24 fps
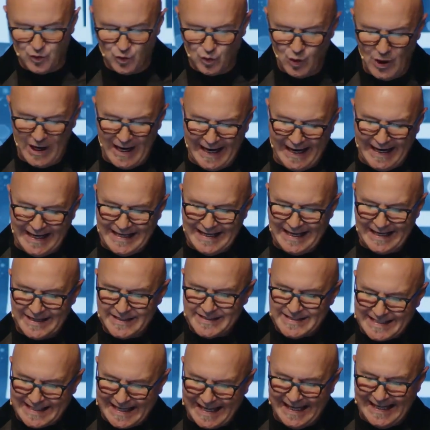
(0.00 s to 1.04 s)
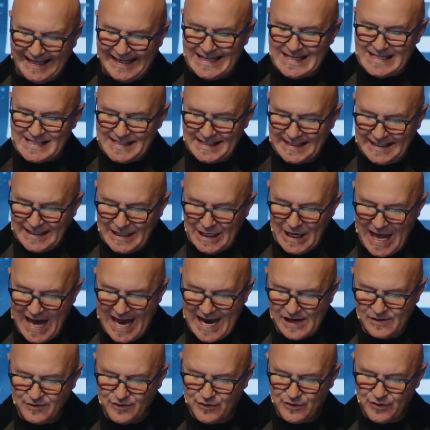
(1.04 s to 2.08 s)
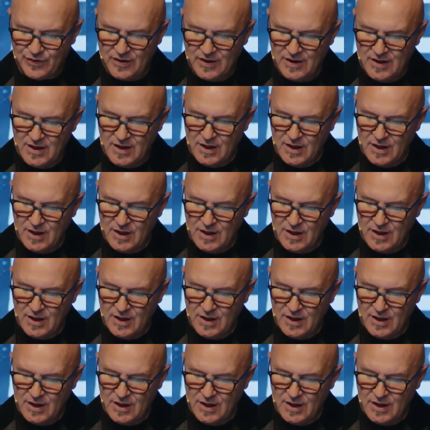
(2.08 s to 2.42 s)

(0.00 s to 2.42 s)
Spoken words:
reign as kings in life